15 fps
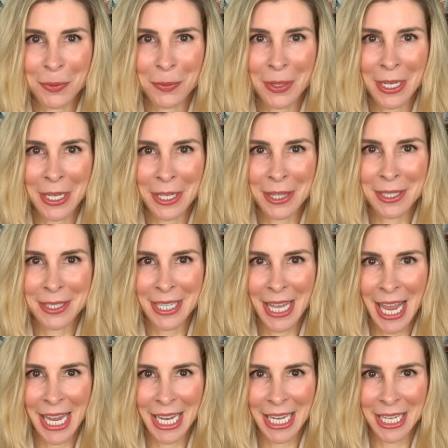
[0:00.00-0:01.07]
with
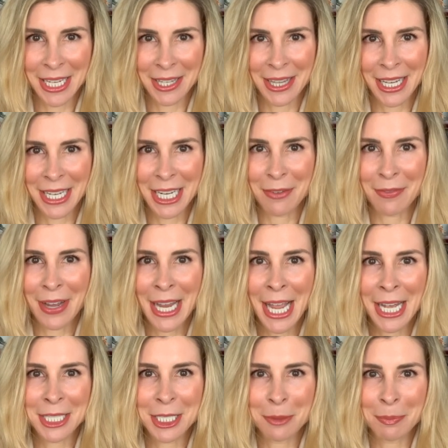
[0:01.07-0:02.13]
saying that if I
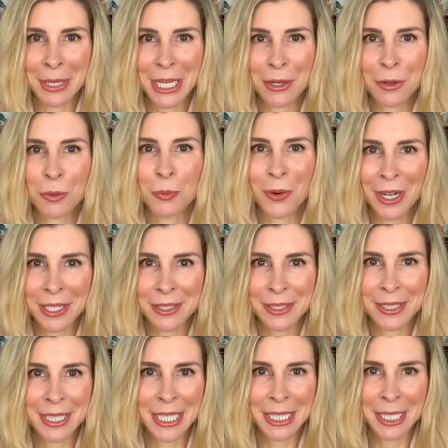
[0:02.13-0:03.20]
had to pick one
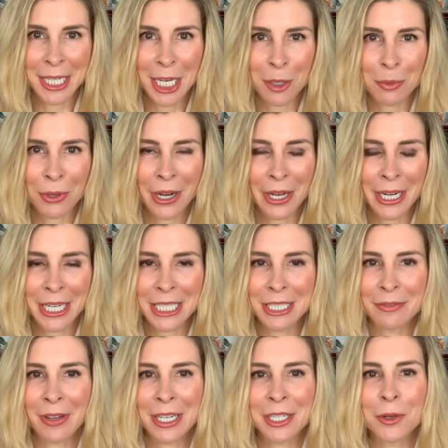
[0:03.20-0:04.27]
skincare product,
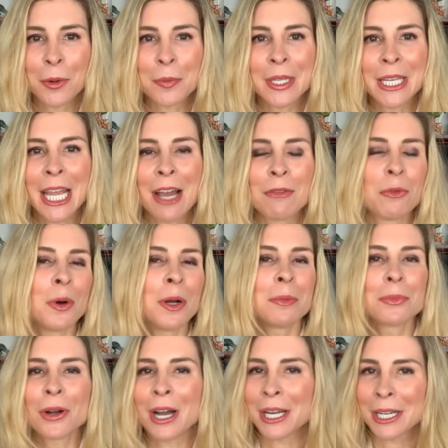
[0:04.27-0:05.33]
if I could only have one
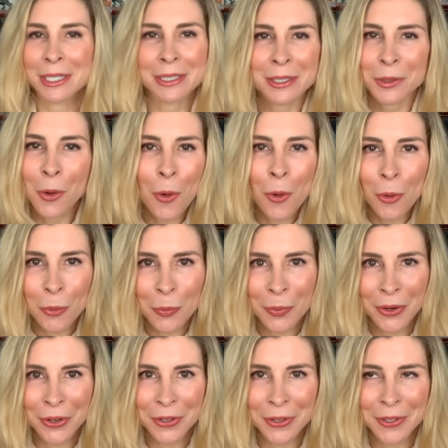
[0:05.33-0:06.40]
product in the whole
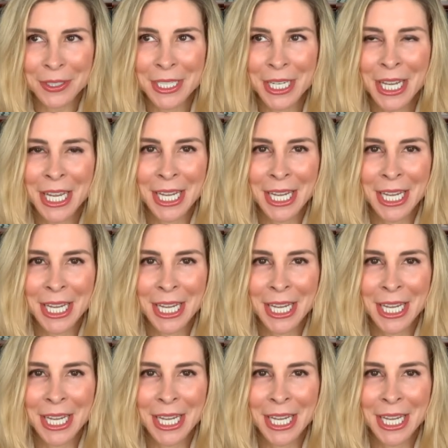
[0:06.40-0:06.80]
world